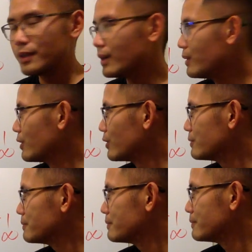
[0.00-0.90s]
Uh-oh,
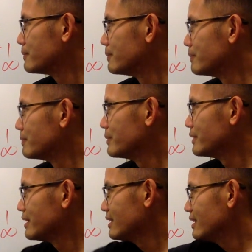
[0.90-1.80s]

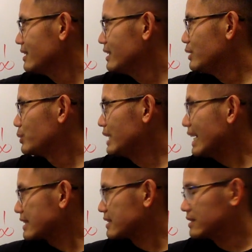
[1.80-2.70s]
e to the
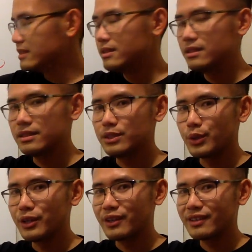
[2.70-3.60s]
x is still
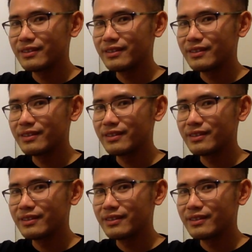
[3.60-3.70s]
here.